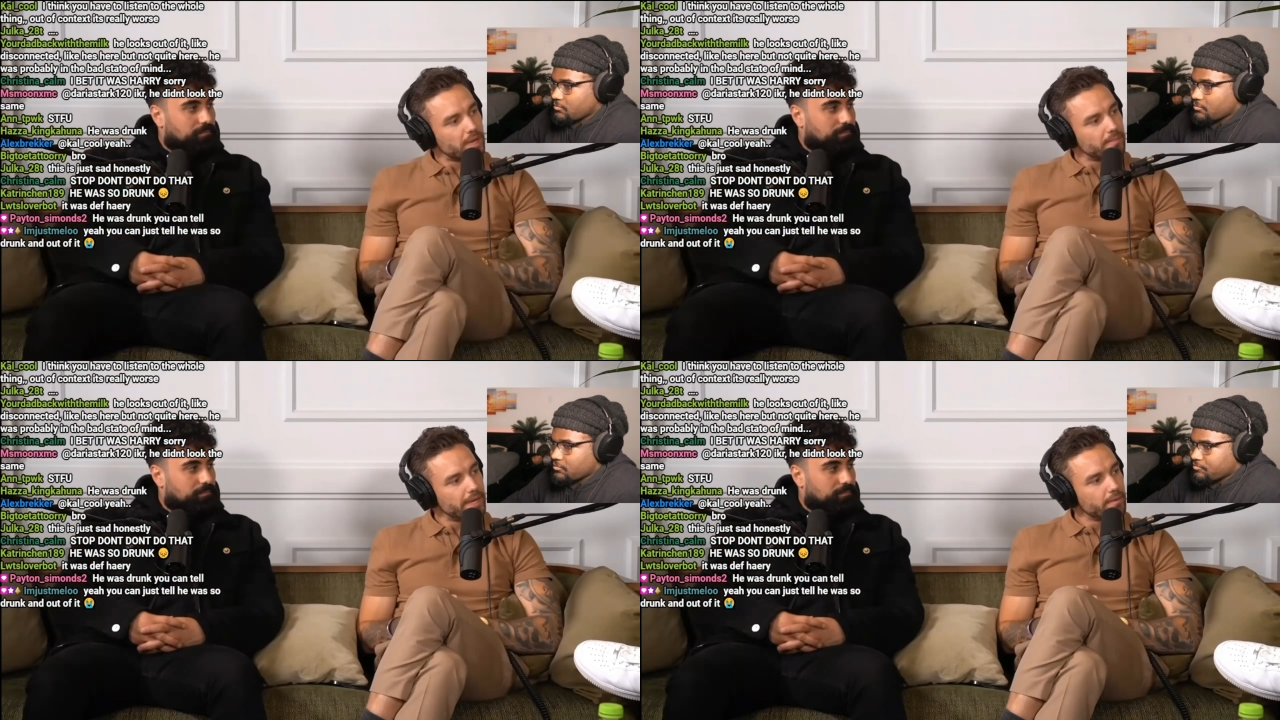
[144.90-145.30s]

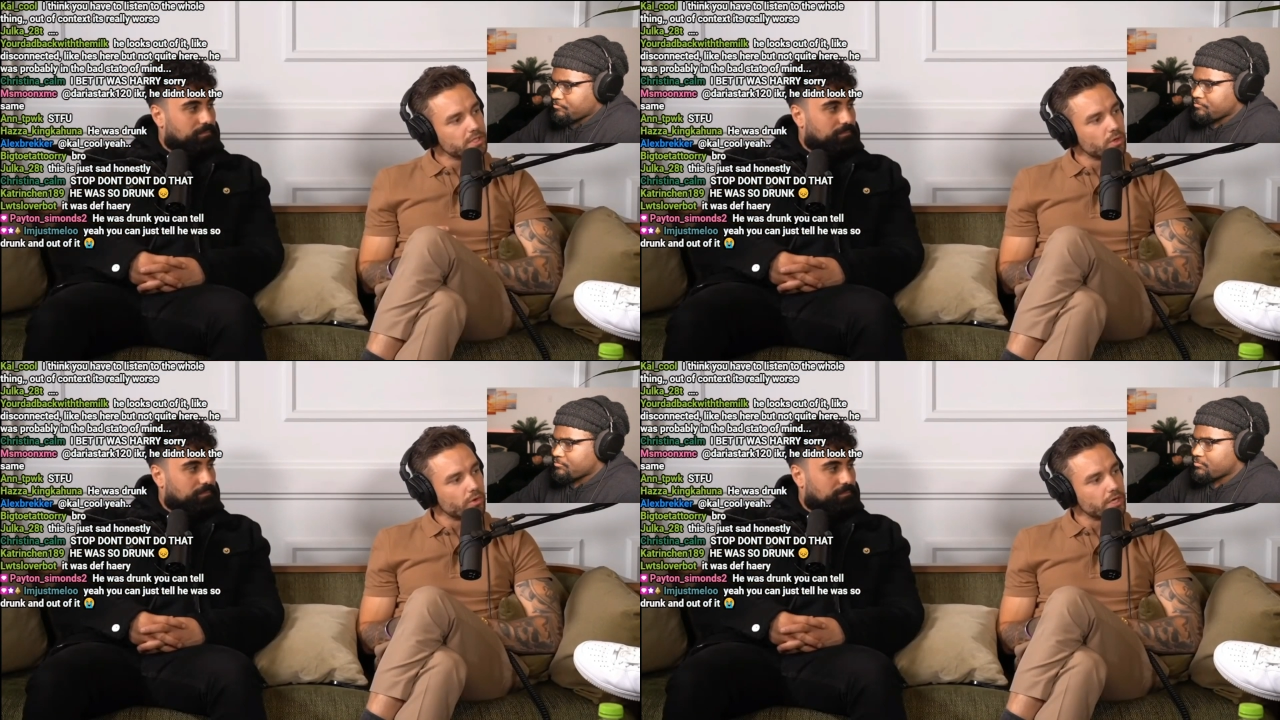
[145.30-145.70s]
Speaker 1: bandmate are
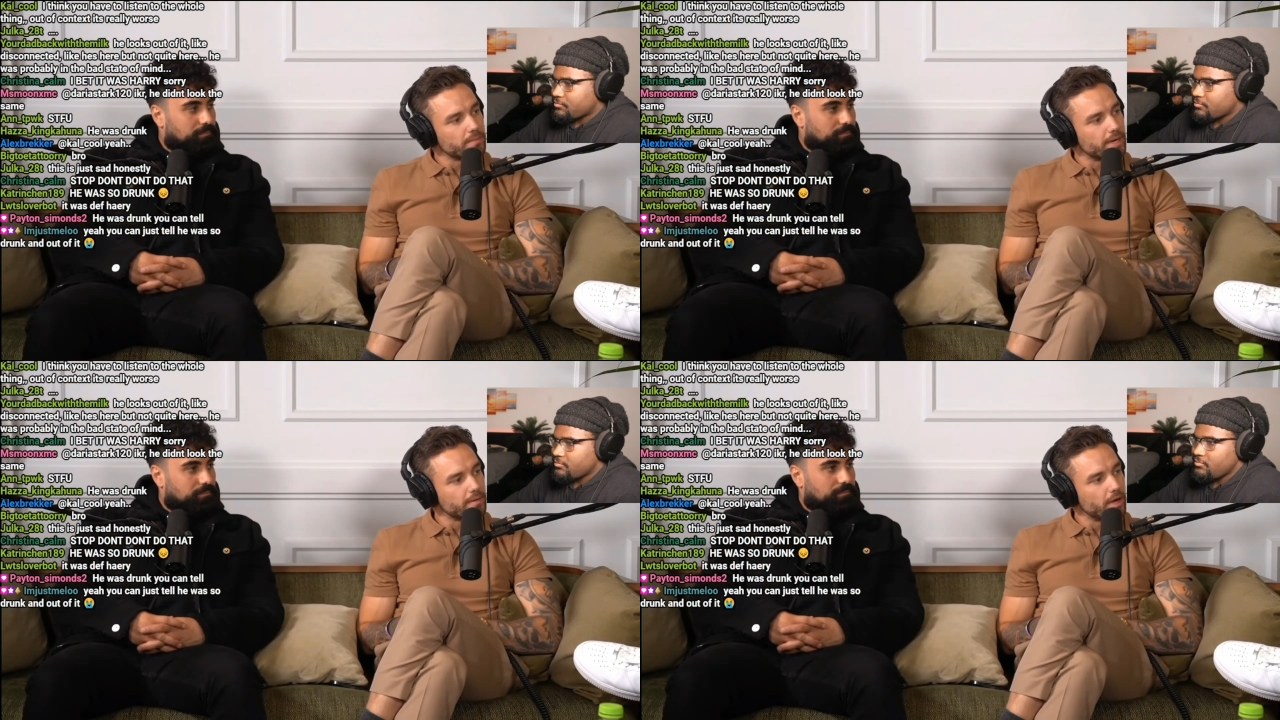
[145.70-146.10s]
we talking
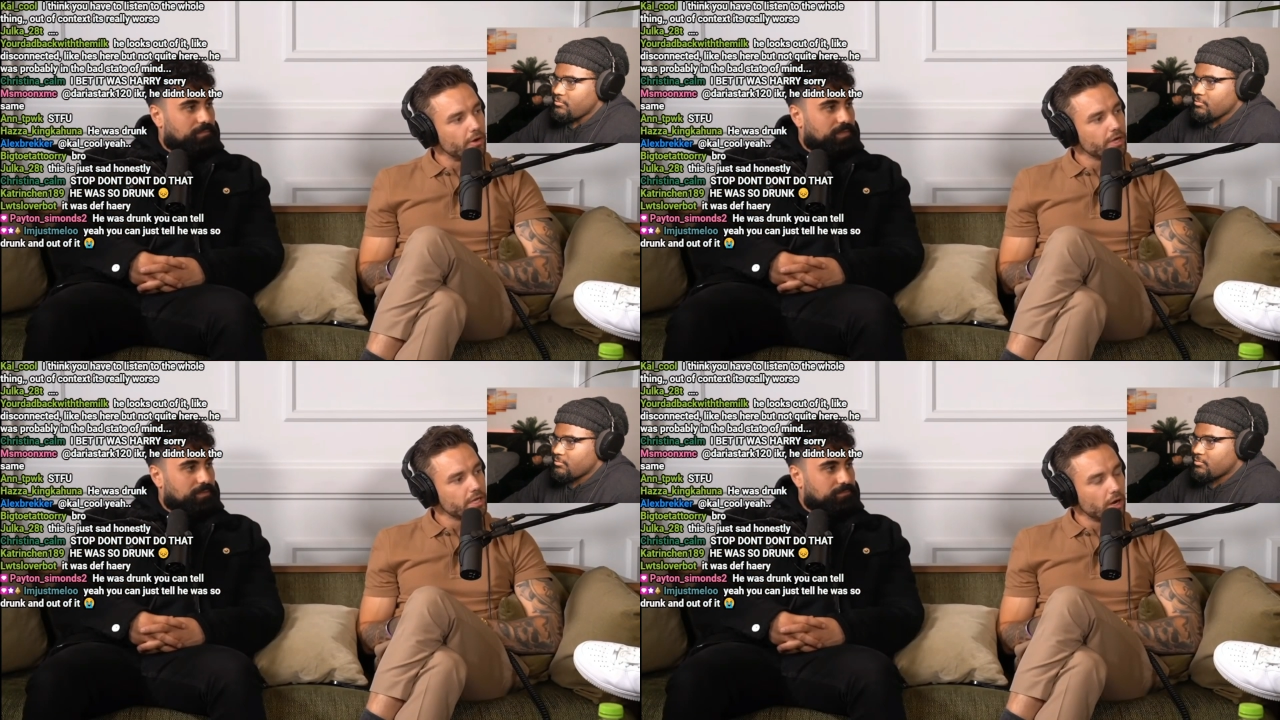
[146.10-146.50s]
about? I
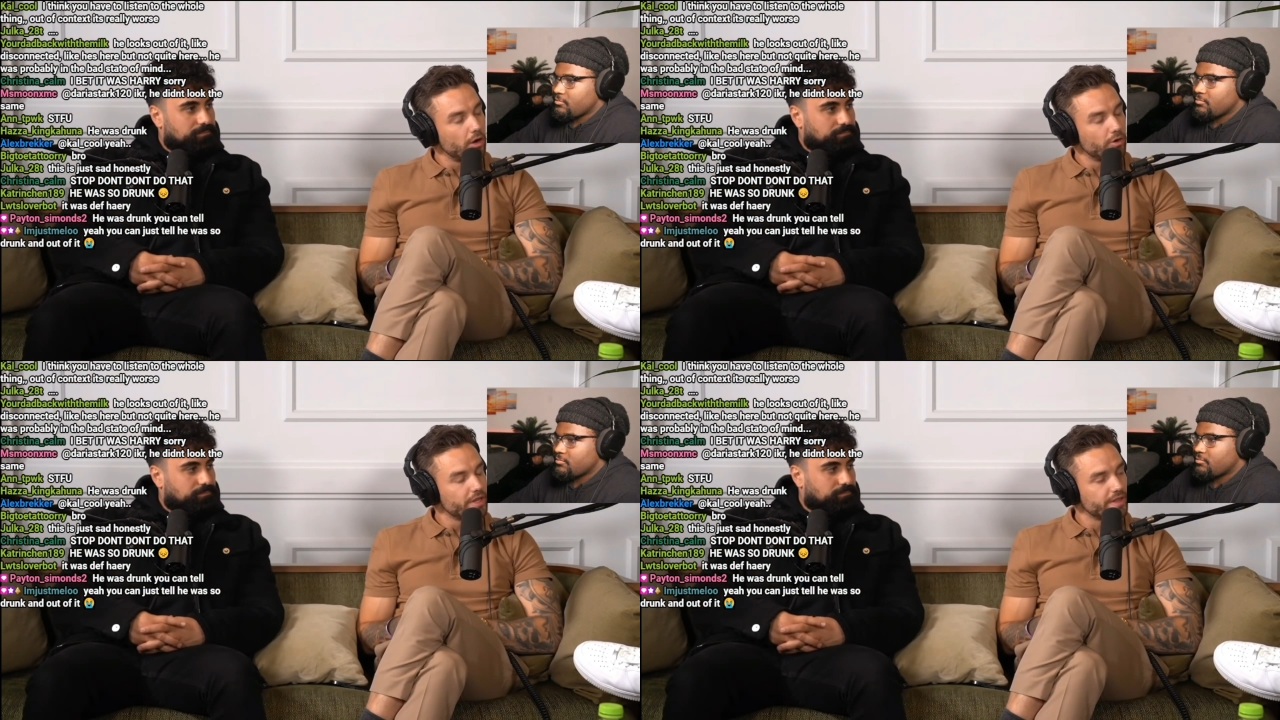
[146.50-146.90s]

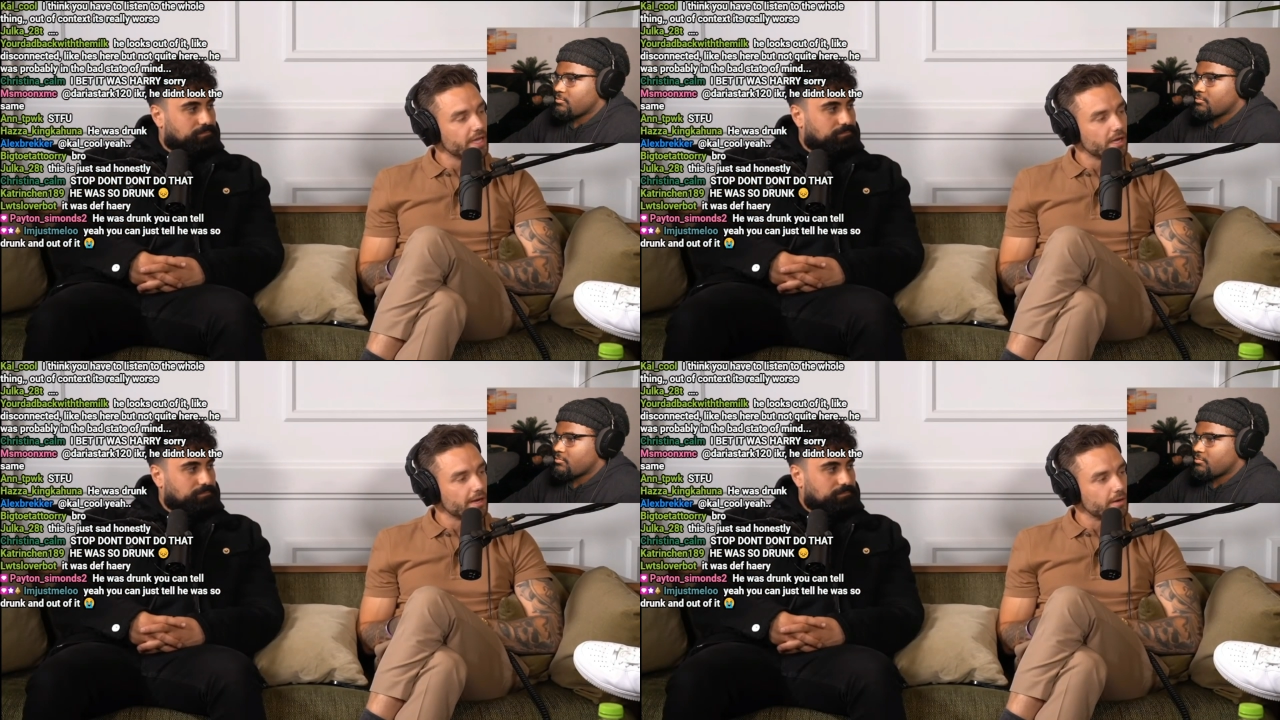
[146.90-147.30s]
I already
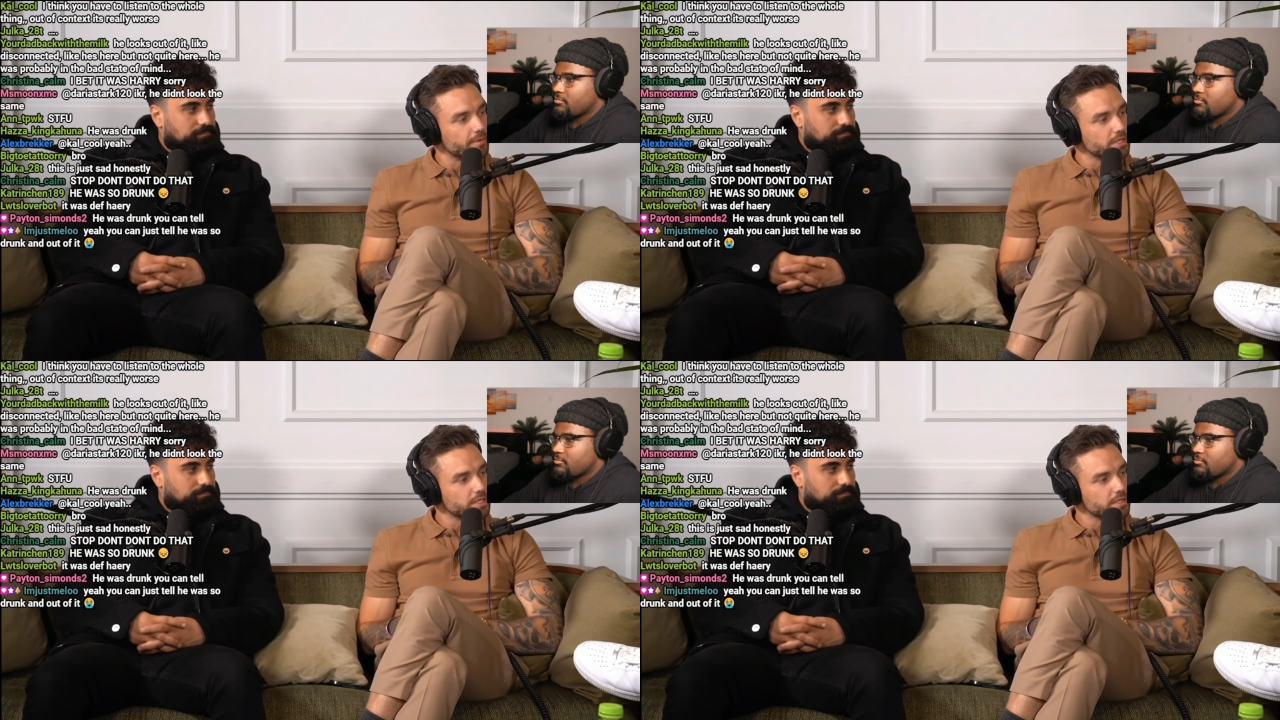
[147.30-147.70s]
think I know,
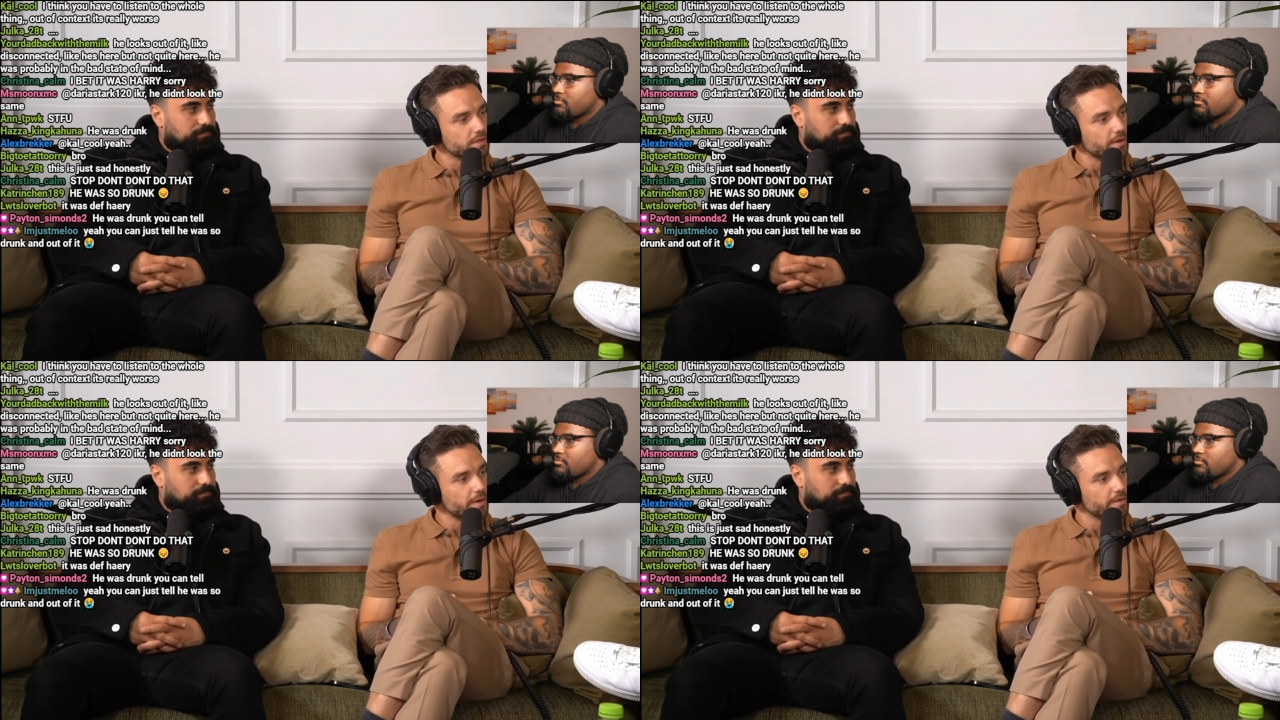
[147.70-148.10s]
but just
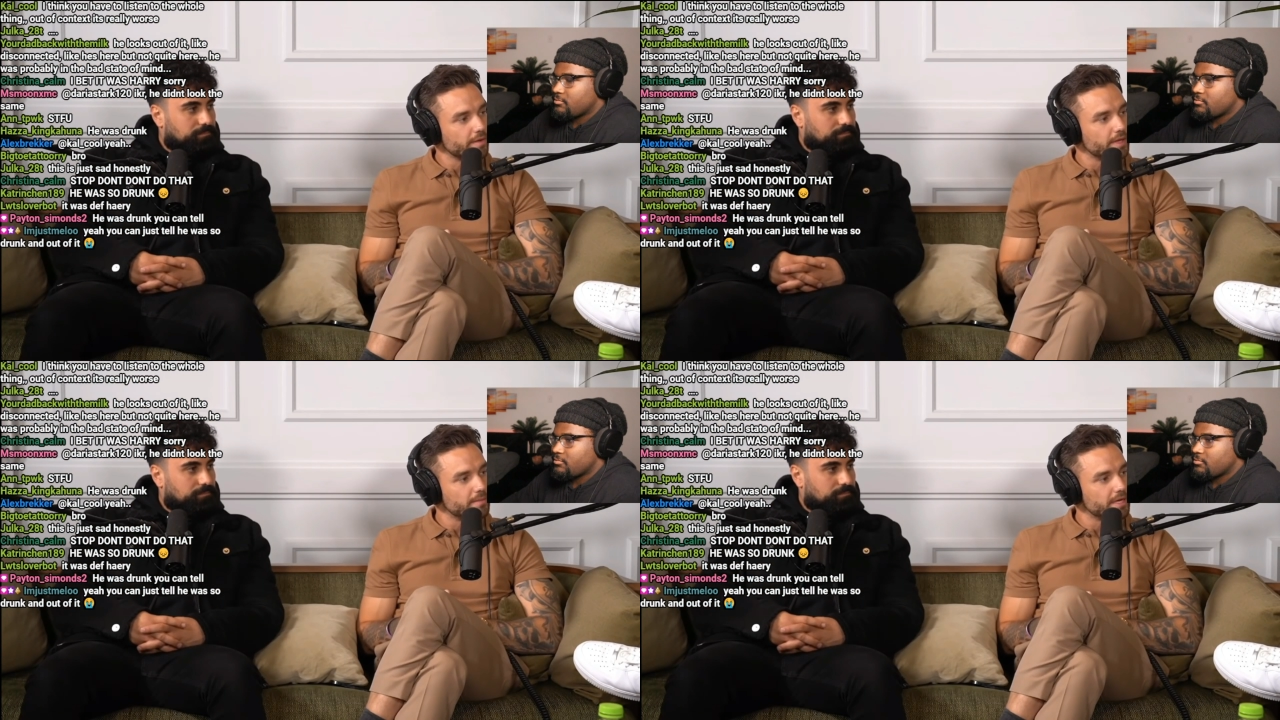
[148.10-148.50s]
throw it, throw it in the